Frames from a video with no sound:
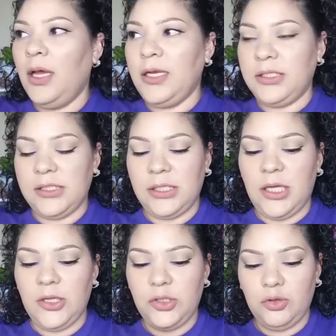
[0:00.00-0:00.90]
And this is
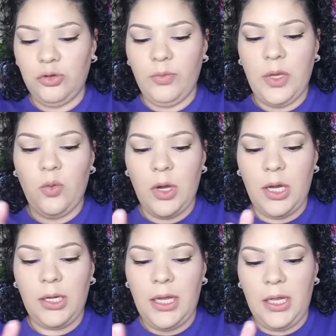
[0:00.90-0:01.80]
another strobing one,